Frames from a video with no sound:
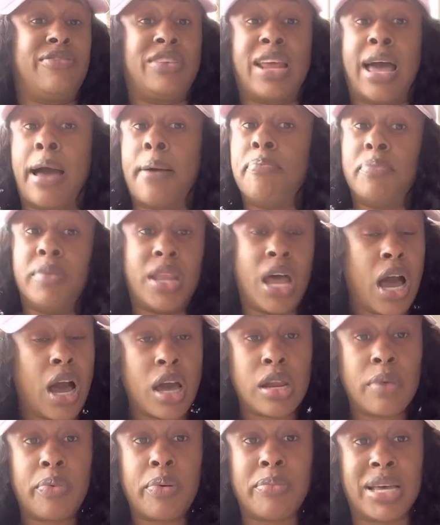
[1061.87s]
in there. I'm not
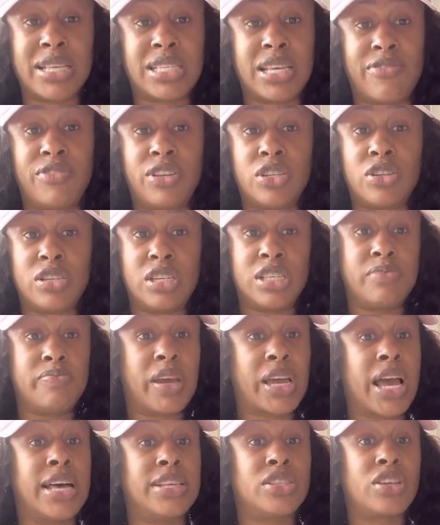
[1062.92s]
gonna put myself into this
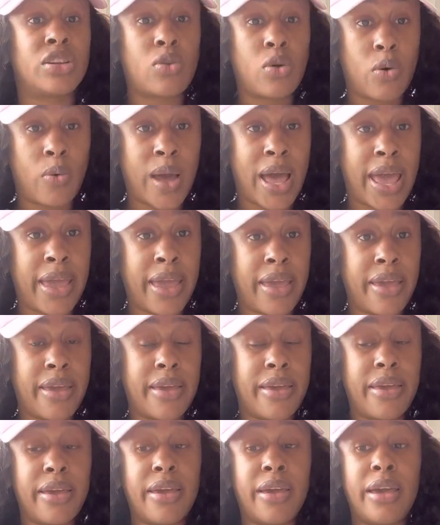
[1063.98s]
because you know why?
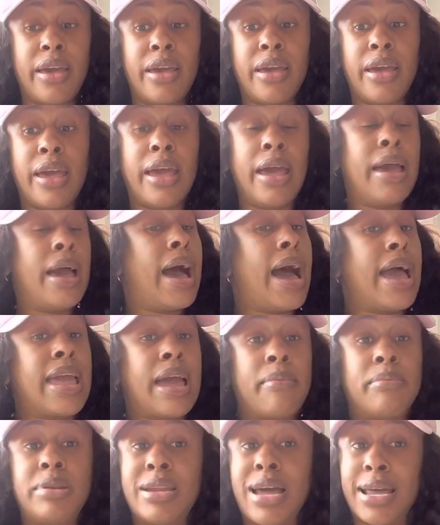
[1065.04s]
I
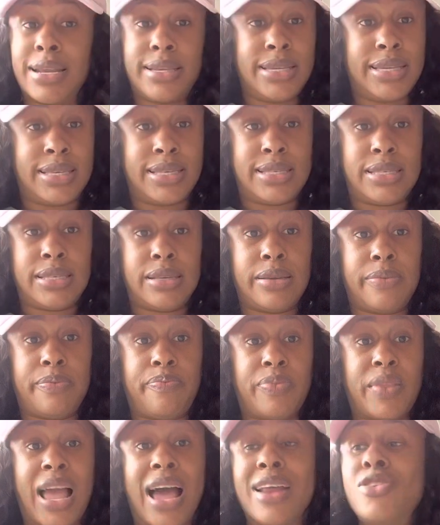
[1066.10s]
am not this.
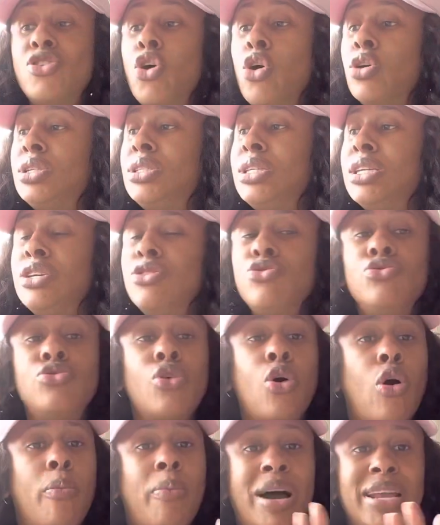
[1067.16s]
I don't think
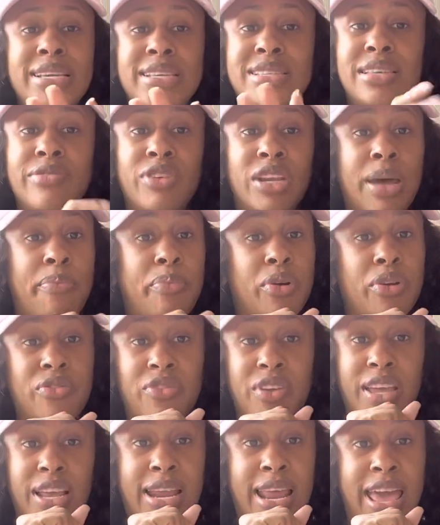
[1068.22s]
nobody's living a
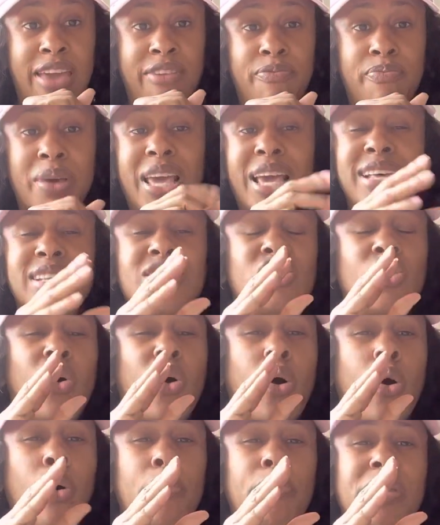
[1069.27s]
perfect life, because to
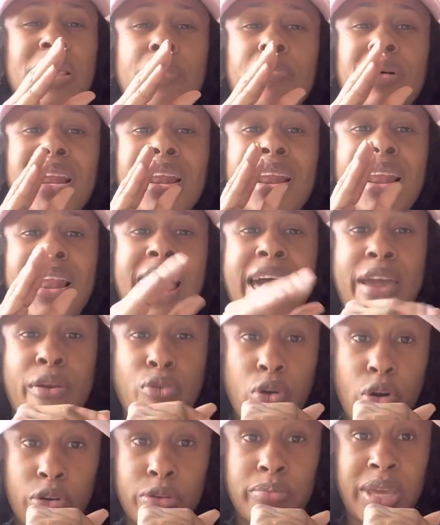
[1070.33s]
all people lie
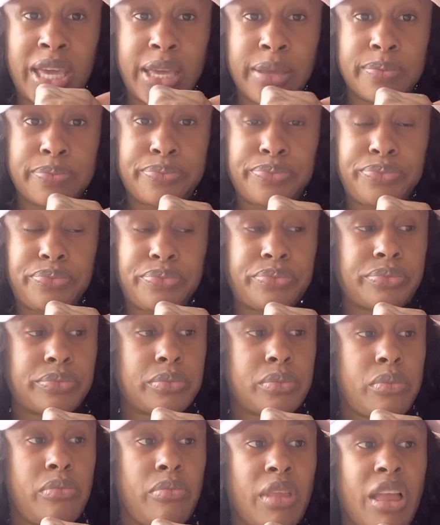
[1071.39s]
around me,
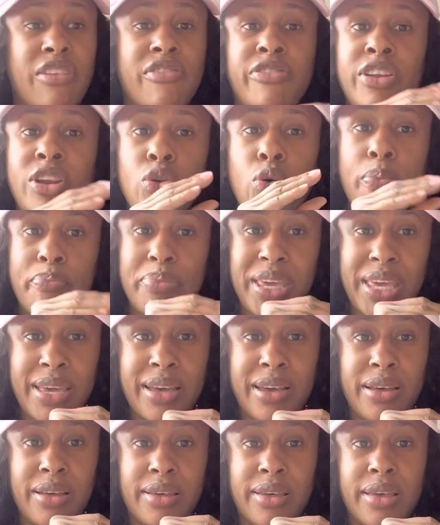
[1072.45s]
if I look big,
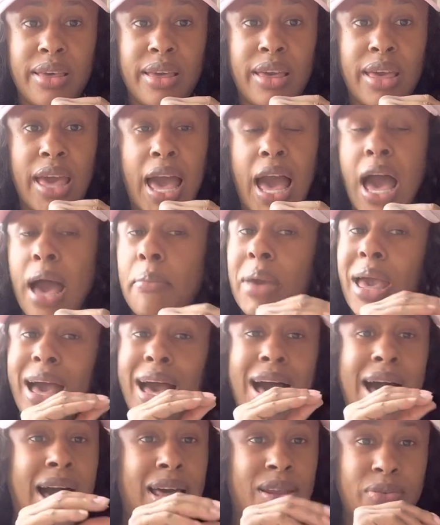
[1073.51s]
and
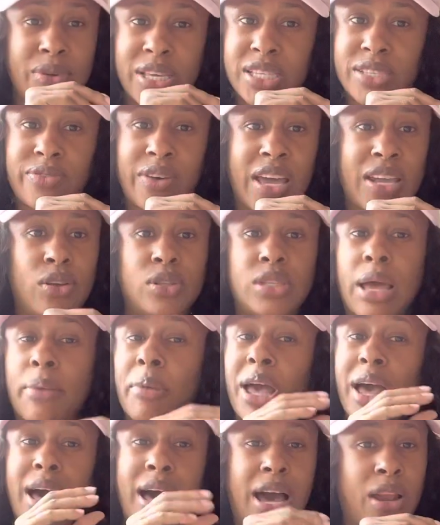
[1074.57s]
I always find out, and
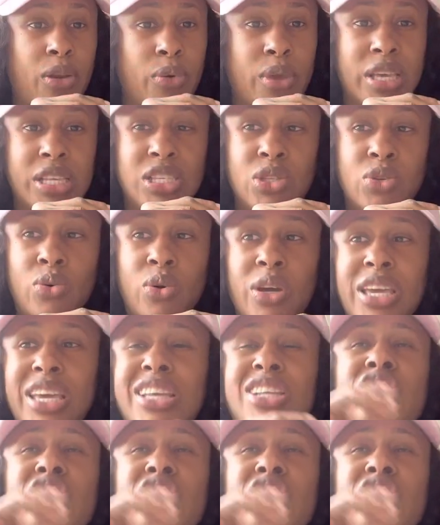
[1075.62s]
I always know, it